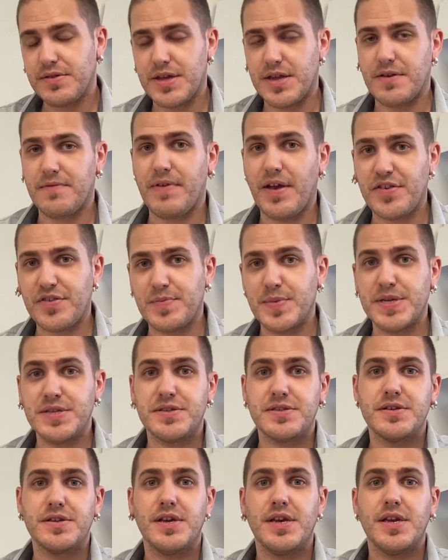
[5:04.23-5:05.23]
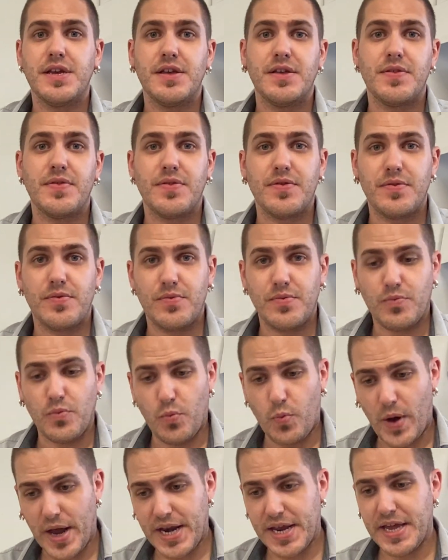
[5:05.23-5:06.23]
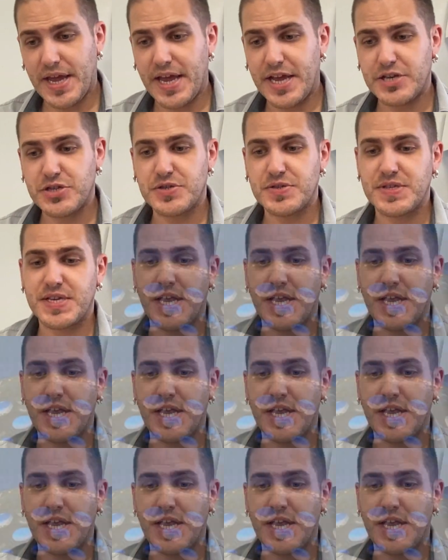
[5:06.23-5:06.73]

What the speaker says: the investment, wedding agents